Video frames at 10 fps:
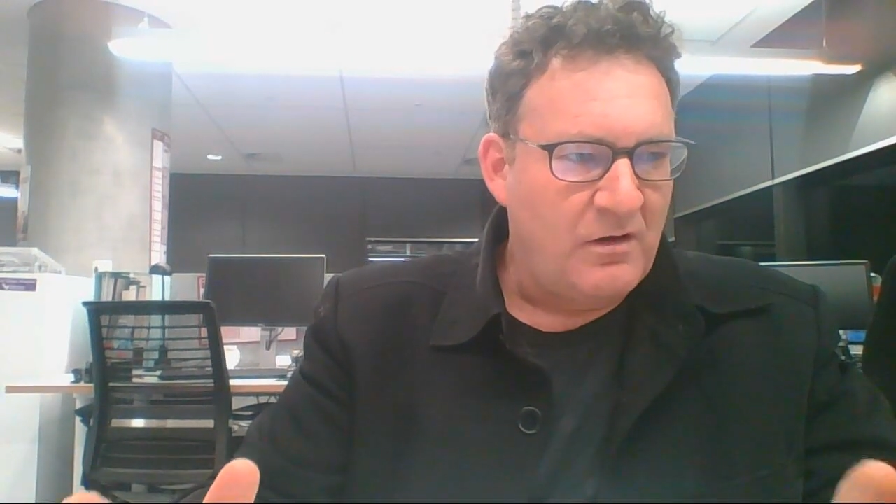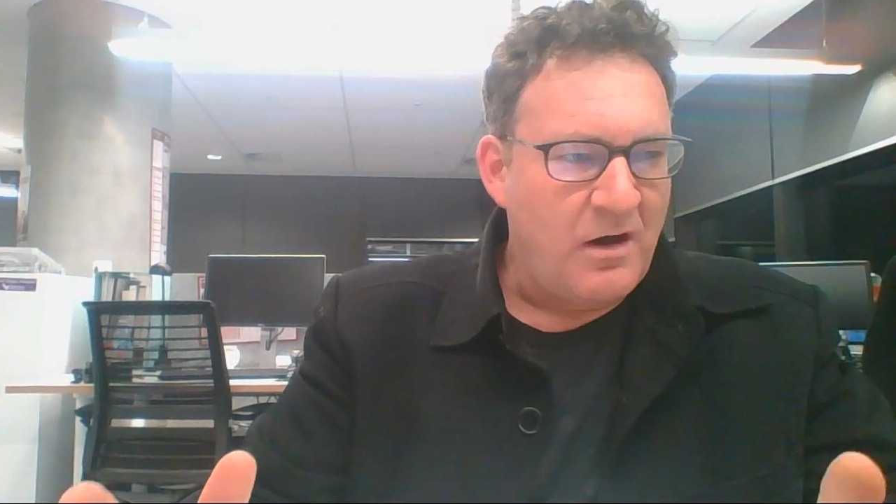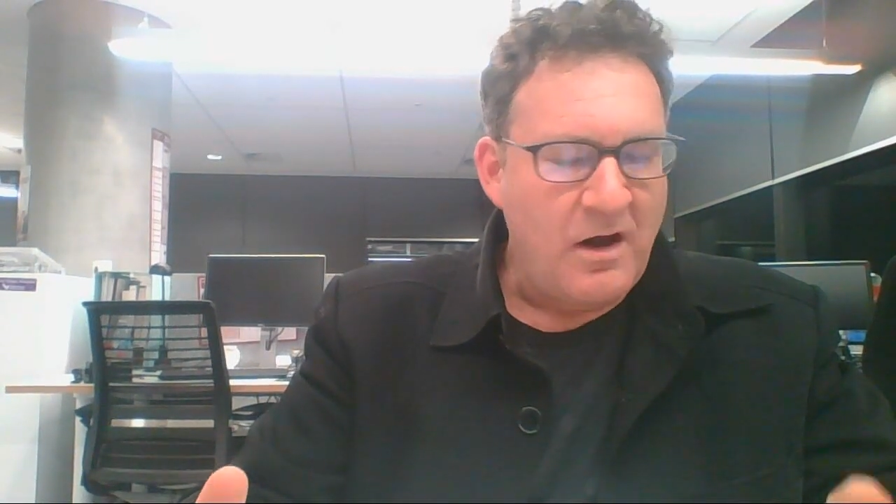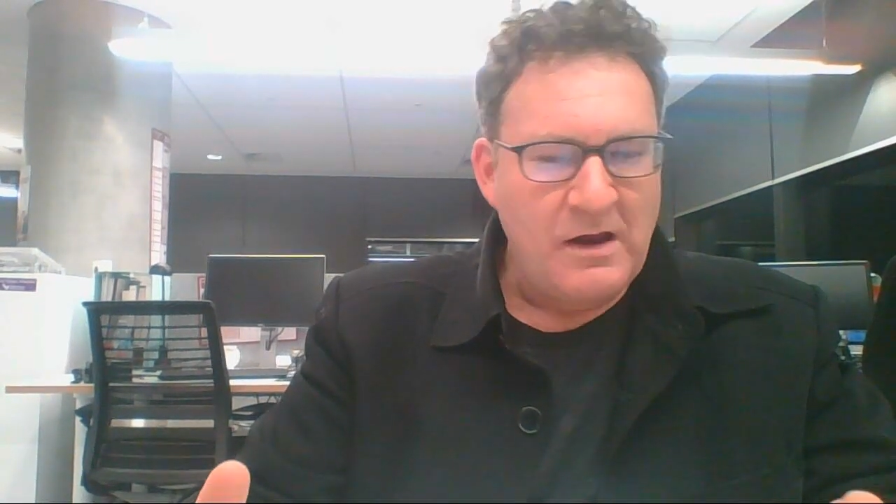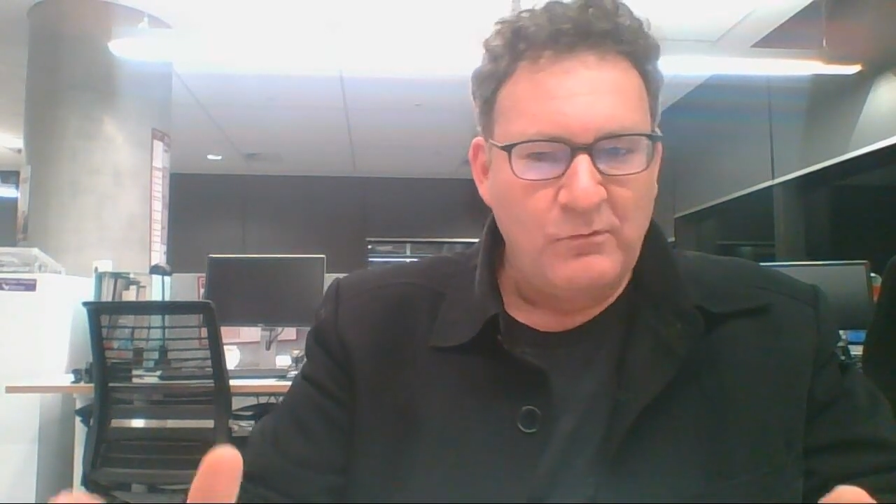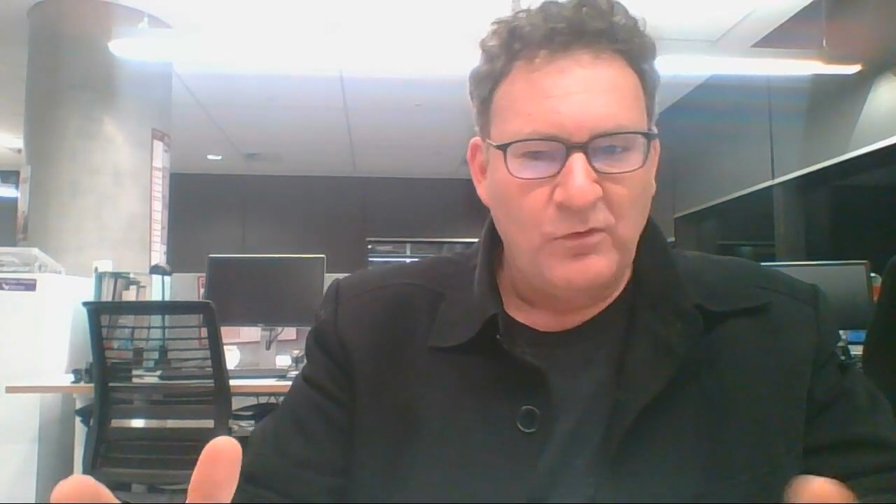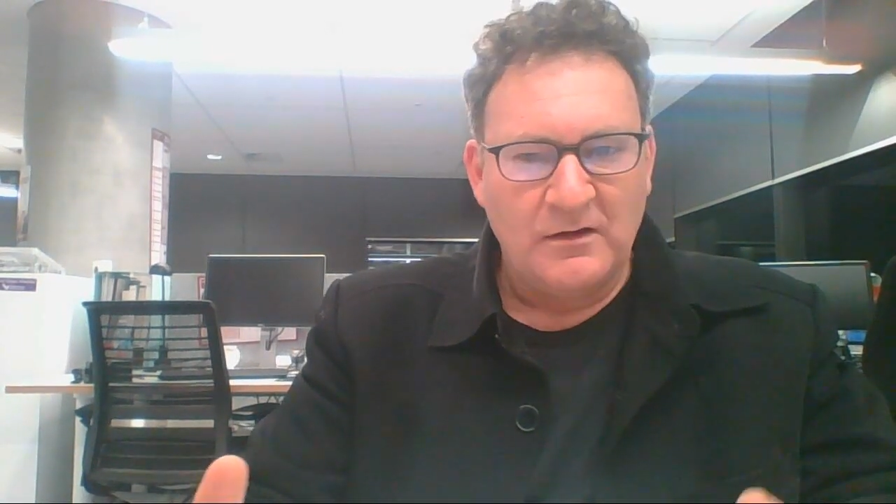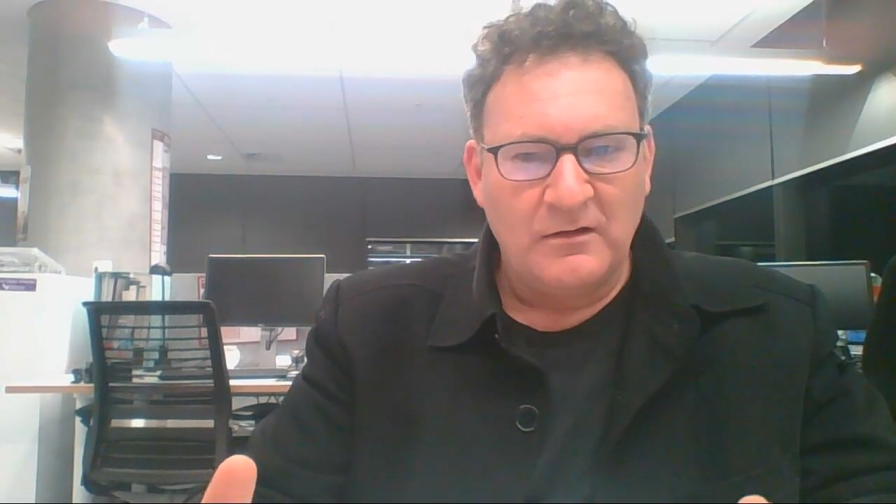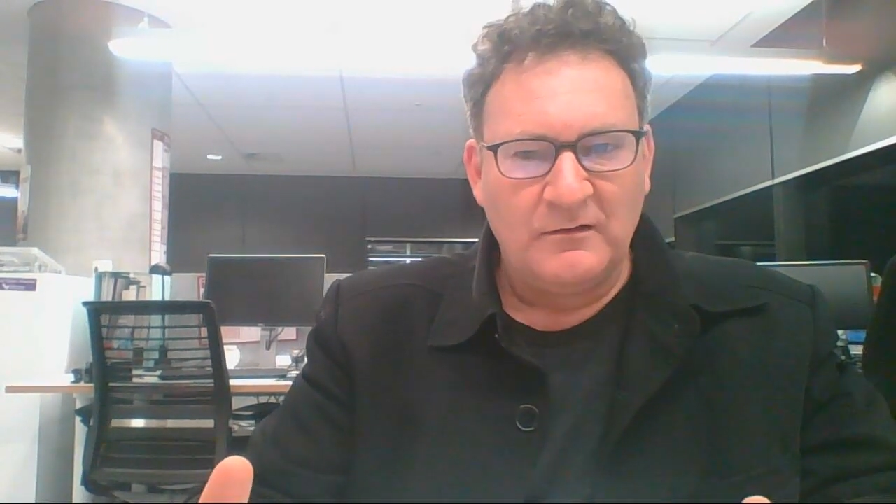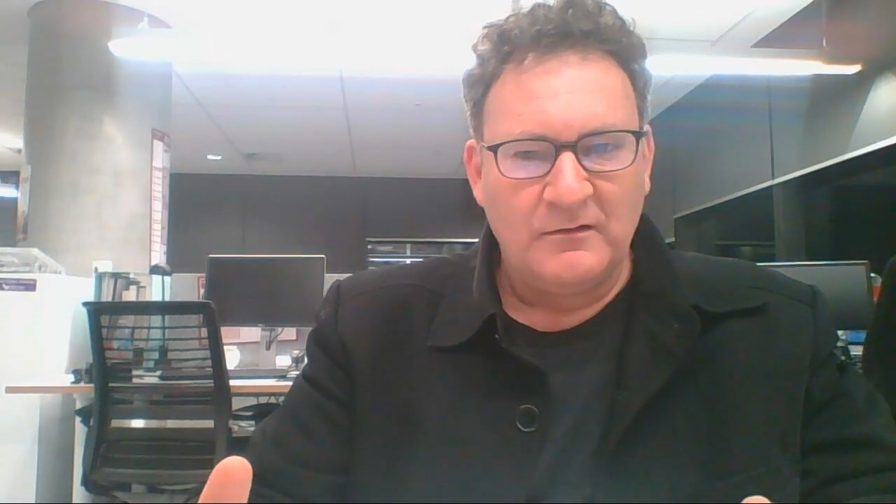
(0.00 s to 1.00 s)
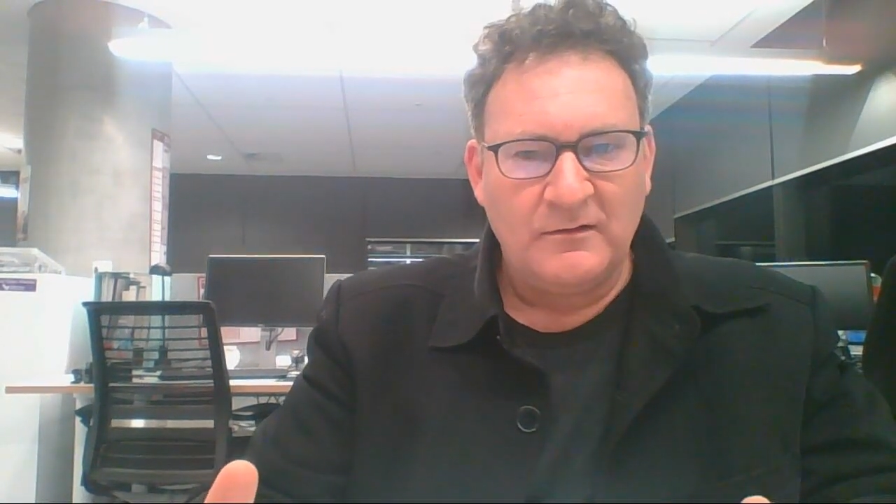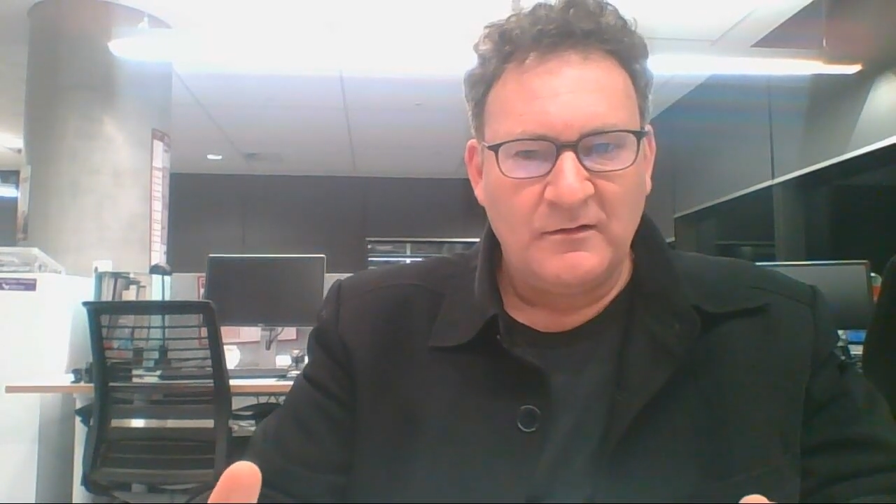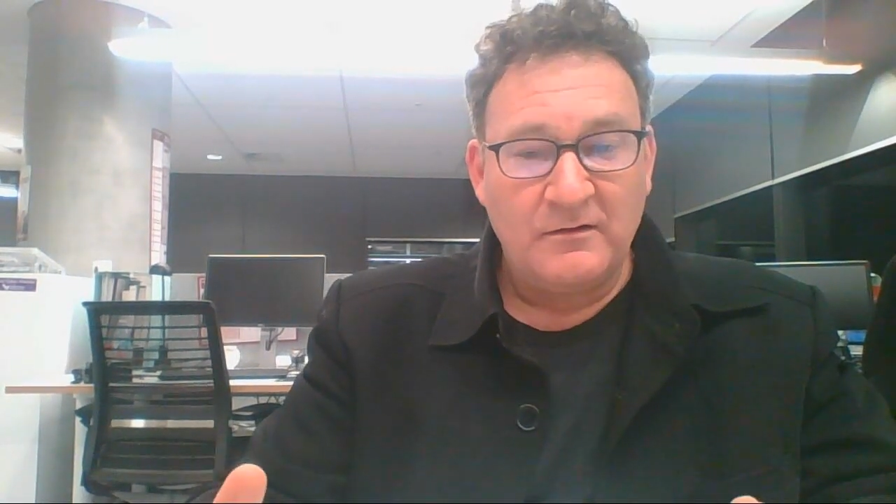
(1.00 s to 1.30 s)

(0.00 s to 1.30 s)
I will